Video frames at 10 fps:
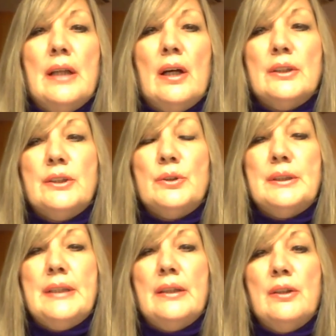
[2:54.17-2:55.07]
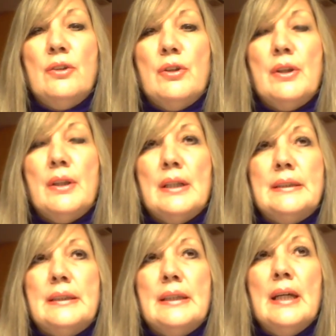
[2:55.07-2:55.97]
also stay tuned to
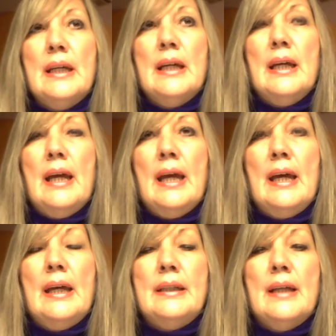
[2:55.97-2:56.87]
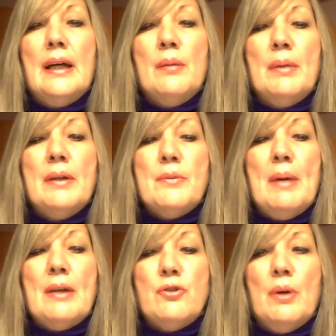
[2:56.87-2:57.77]
this. And it's
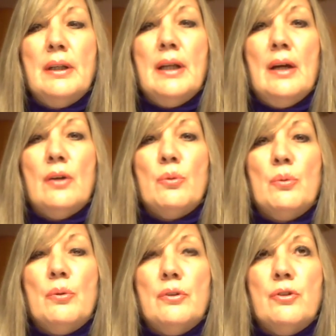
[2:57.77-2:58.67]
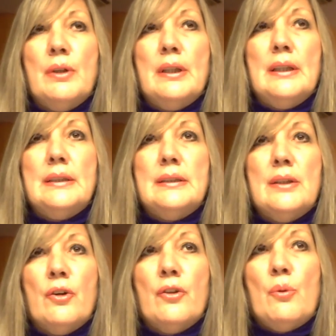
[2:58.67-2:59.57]
best right now during
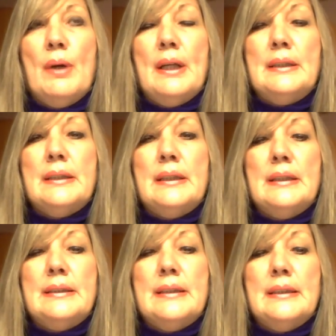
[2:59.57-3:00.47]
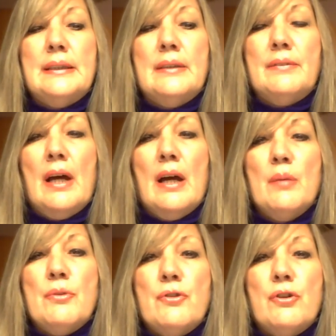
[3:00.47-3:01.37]
these earthquakes and these sensitive times